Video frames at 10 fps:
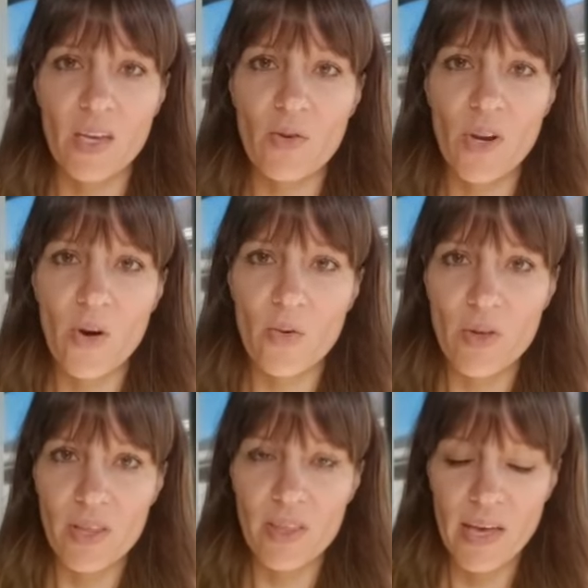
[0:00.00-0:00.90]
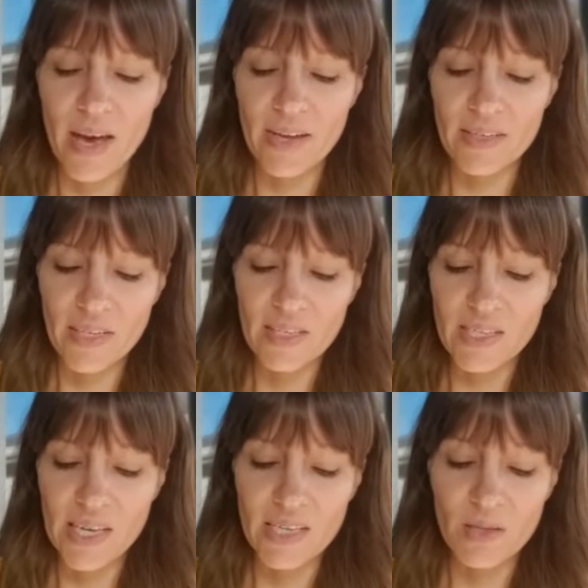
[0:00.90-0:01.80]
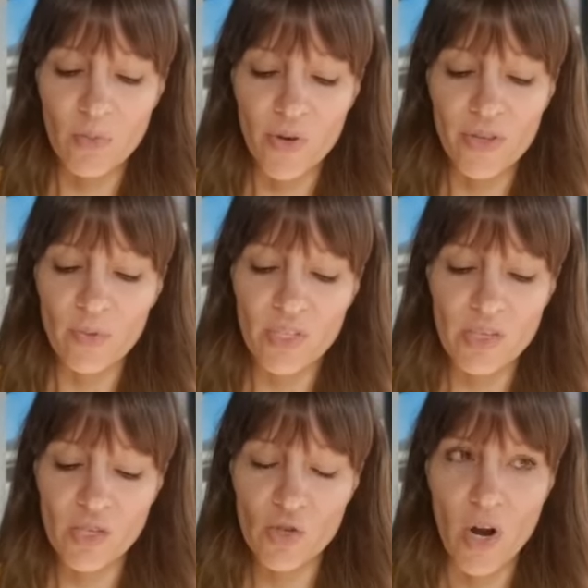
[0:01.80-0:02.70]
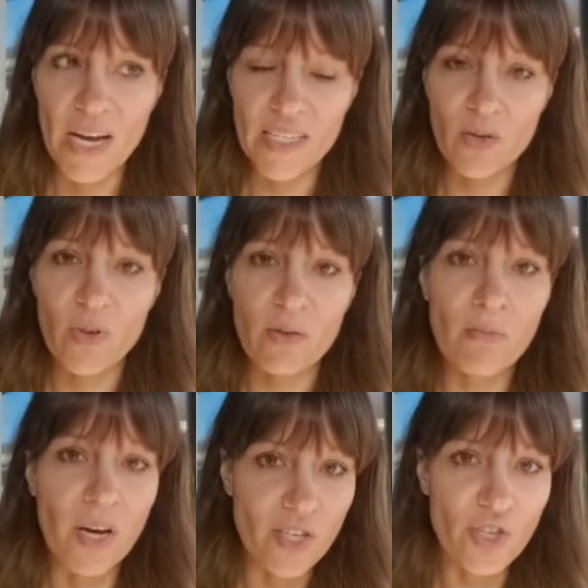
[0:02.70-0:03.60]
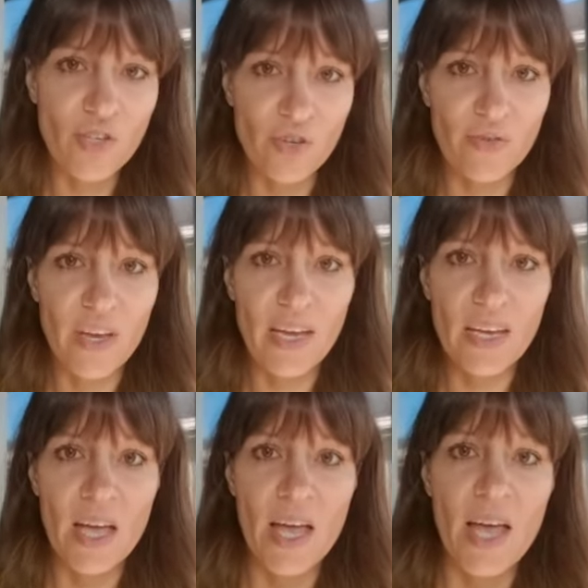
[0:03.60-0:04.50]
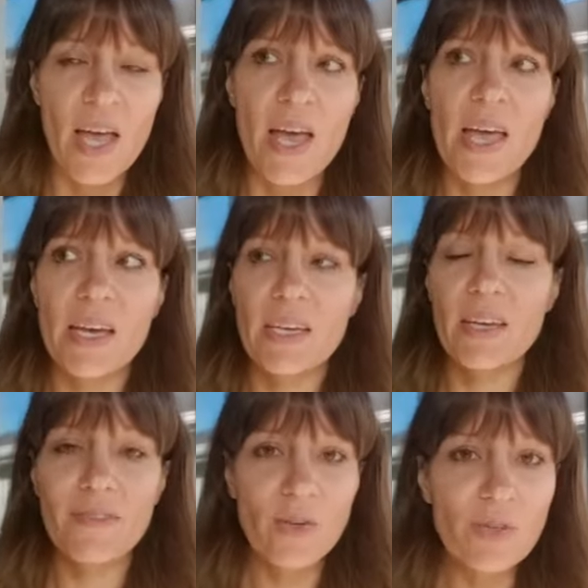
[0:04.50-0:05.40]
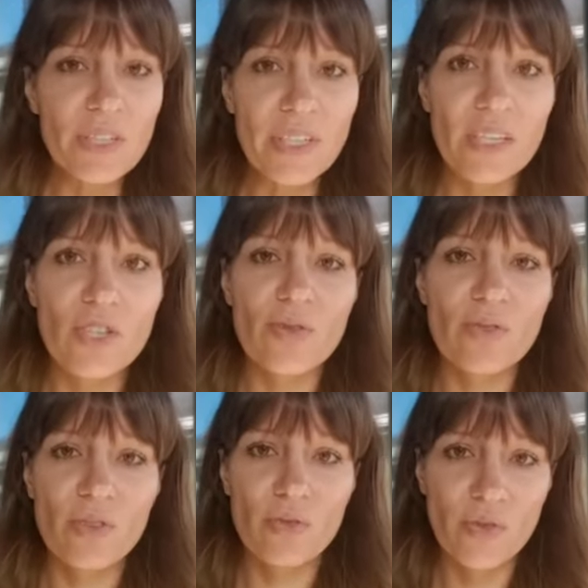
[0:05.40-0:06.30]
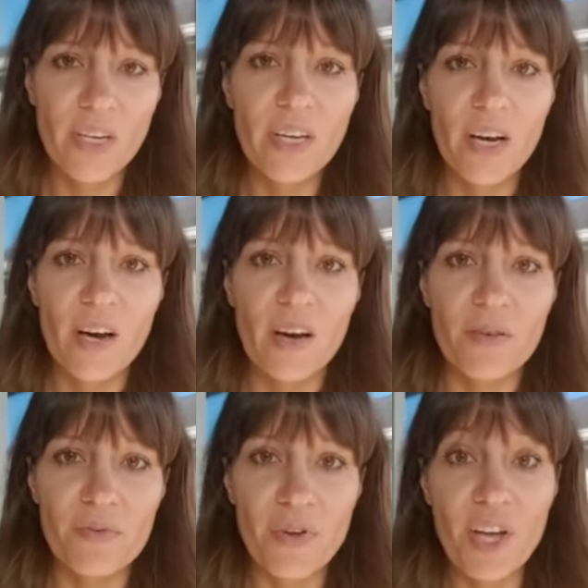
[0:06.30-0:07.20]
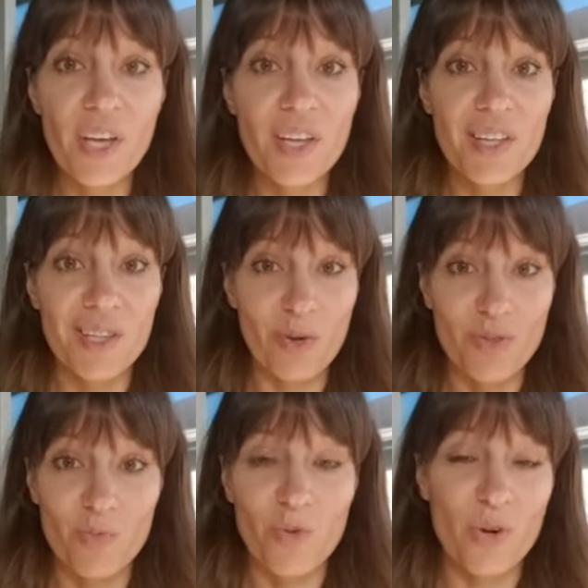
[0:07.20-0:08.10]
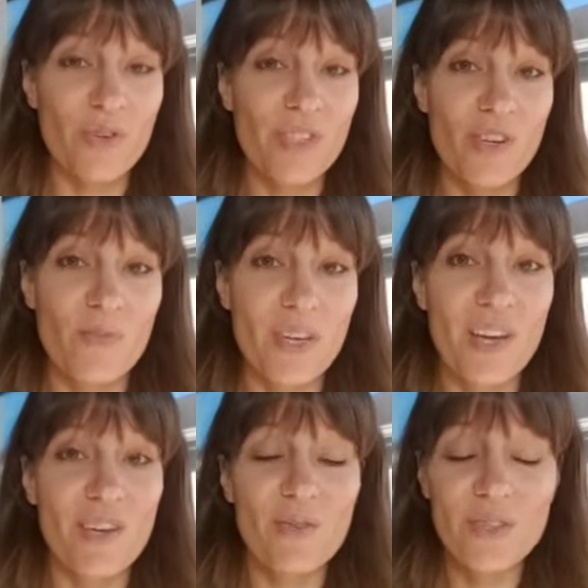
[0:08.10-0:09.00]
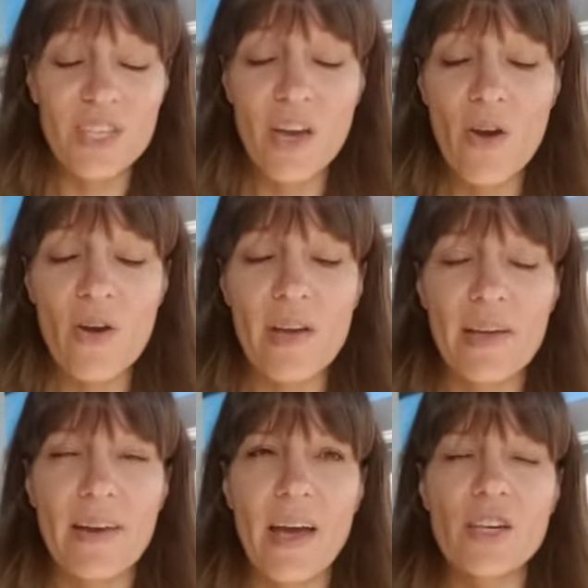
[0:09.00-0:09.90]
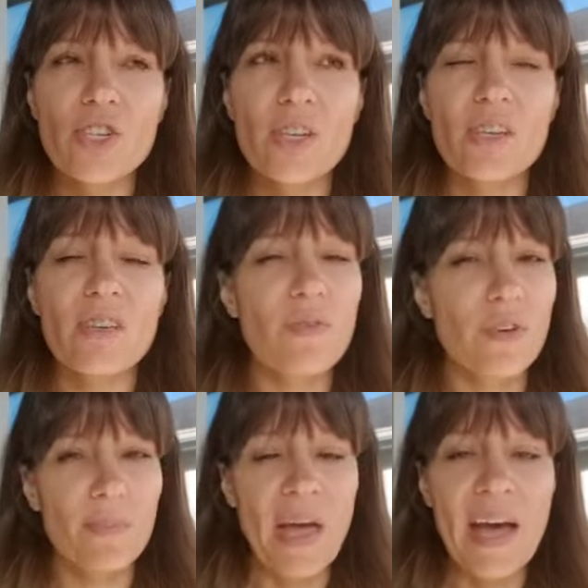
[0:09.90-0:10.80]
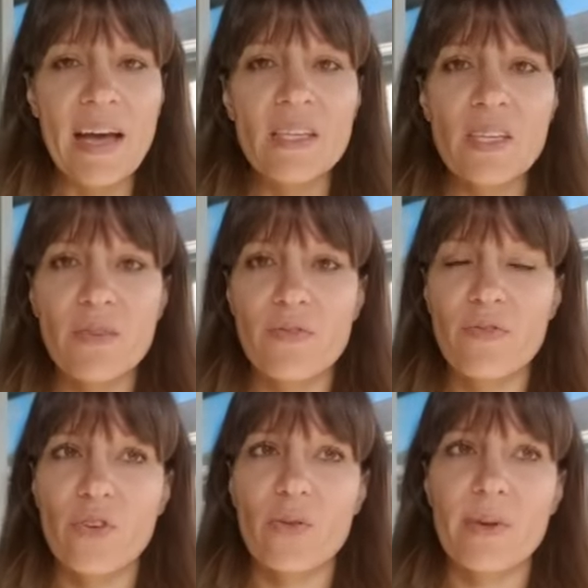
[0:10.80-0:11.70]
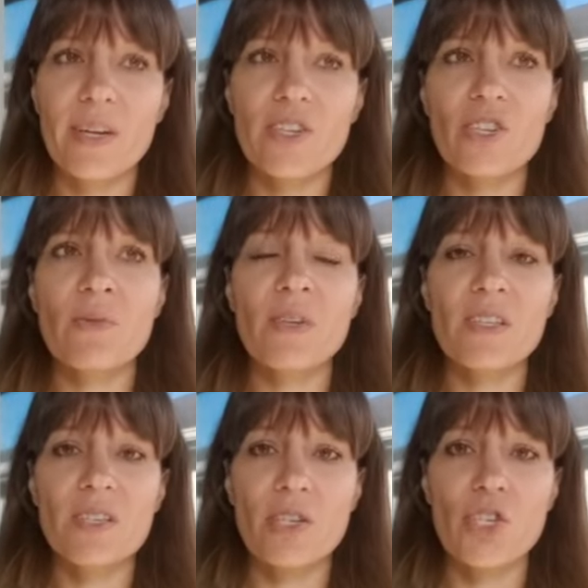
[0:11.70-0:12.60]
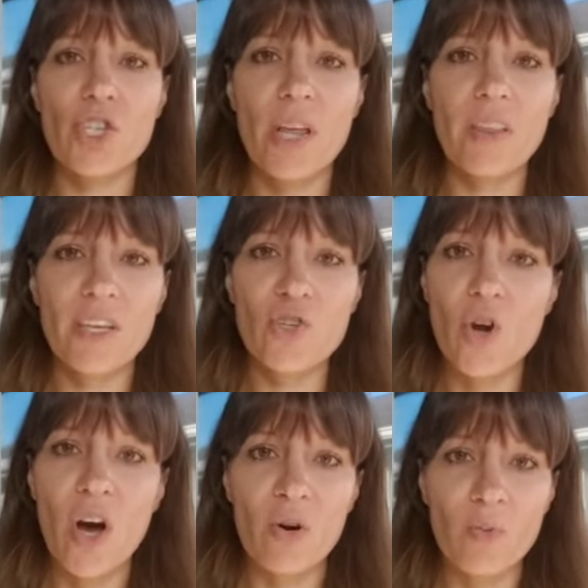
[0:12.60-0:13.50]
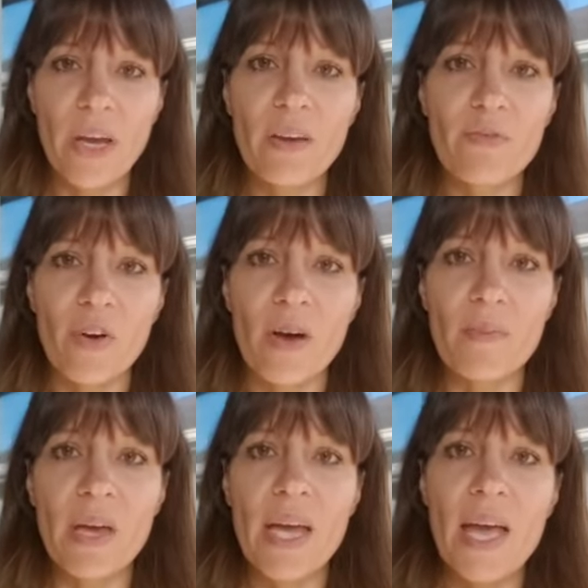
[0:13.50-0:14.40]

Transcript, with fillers: You know that it says Martha was distracted with much serving. And if you look into the Greek of those words that are being used there, it actually is a very passive verb, and it just means to gently draw away from.